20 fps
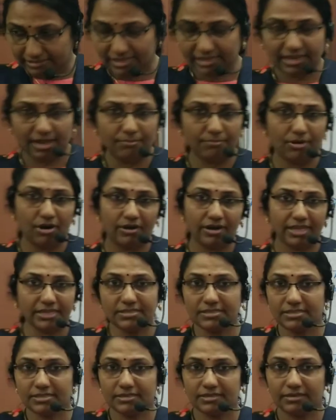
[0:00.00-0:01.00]
the
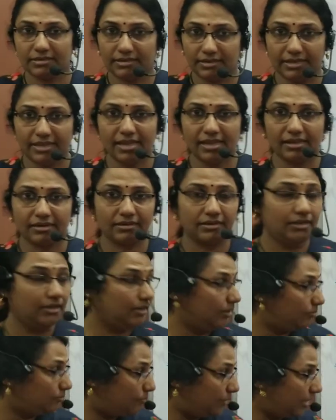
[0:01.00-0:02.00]
components? Clear?
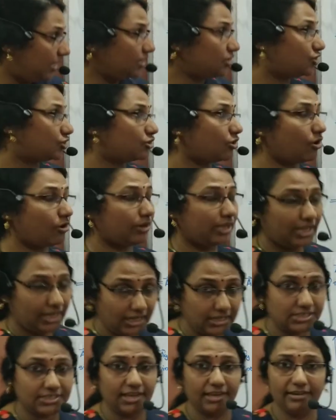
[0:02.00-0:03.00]
Please draw
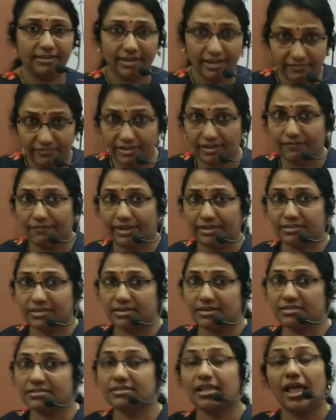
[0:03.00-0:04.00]
each and every
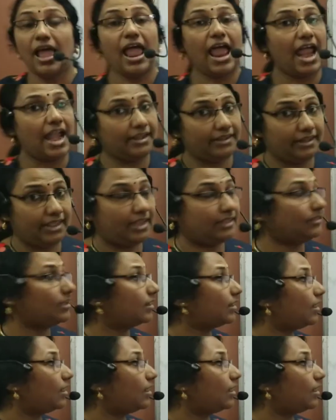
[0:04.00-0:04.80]
vectors and take the